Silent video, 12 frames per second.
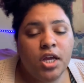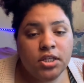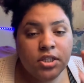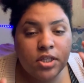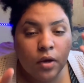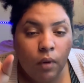
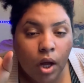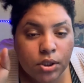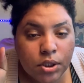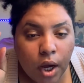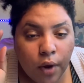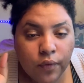so
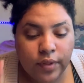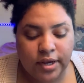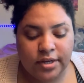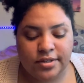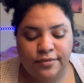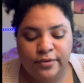watch out. Like,
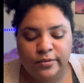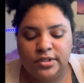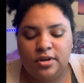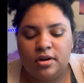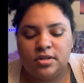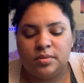as if it was
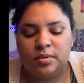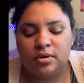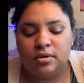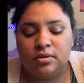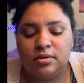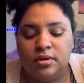Gossip
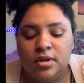Girl.